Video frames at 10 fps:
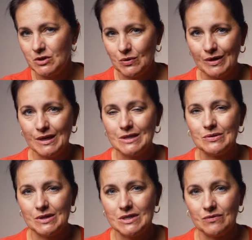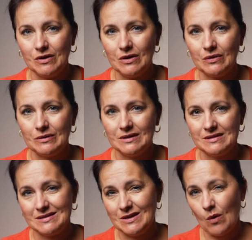showing in today's video,
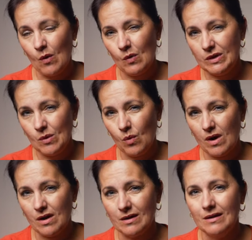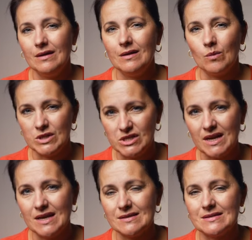this is the only one which
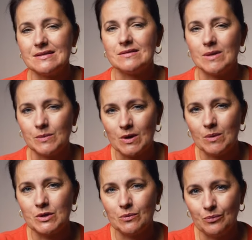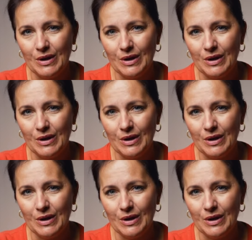has subscription